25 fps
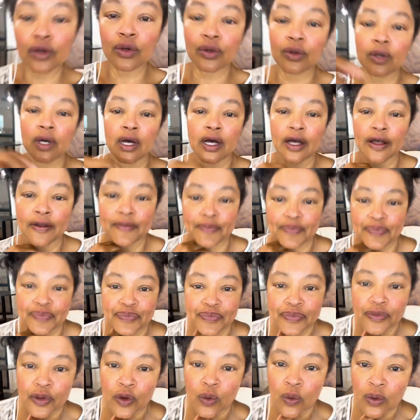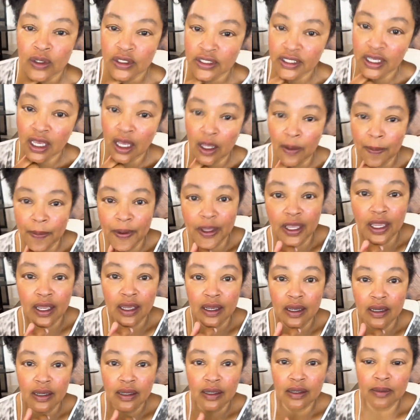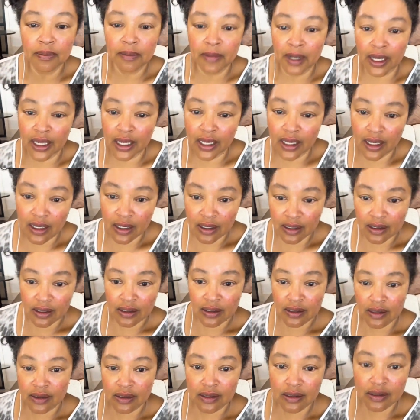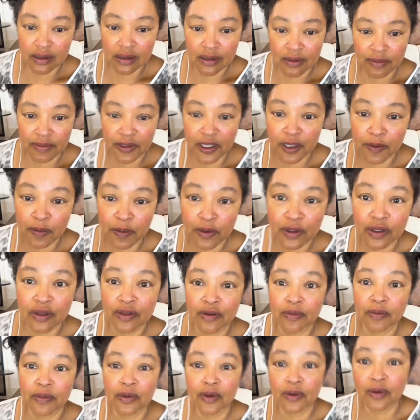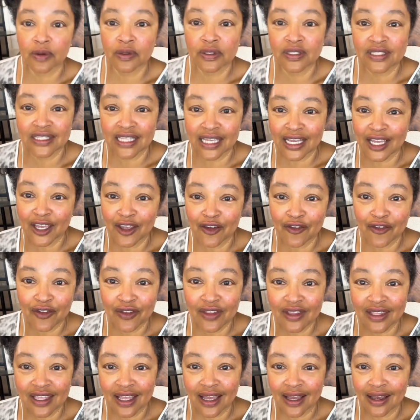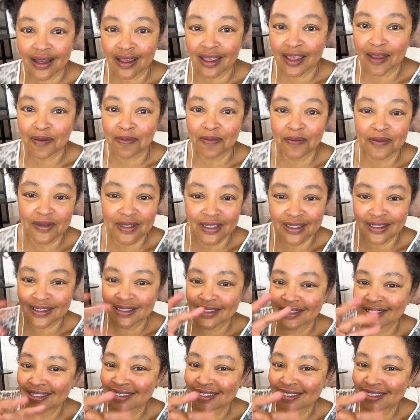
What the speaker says: So what's helping my people the most, thank you for, yeah, keep,